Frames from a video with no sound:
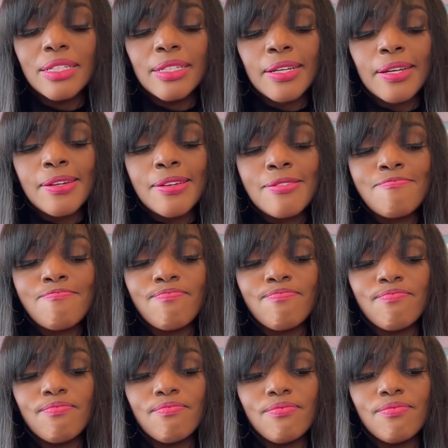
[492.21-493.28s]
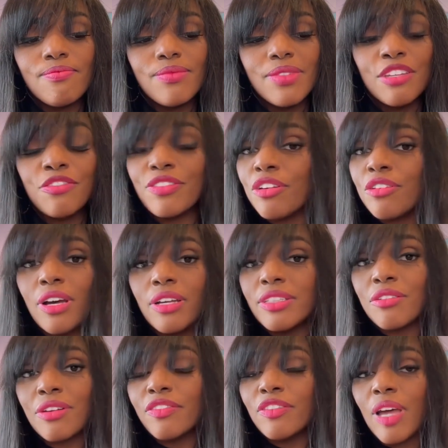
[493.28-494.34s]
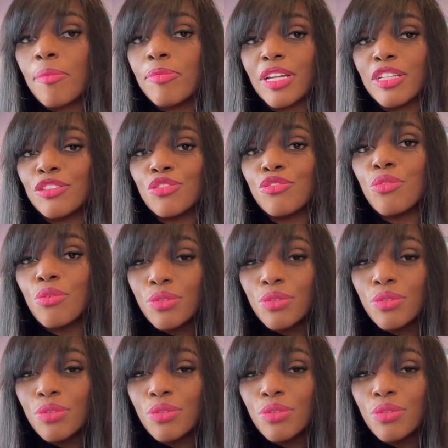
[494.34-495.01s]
um, if they don't have the appetite to grow,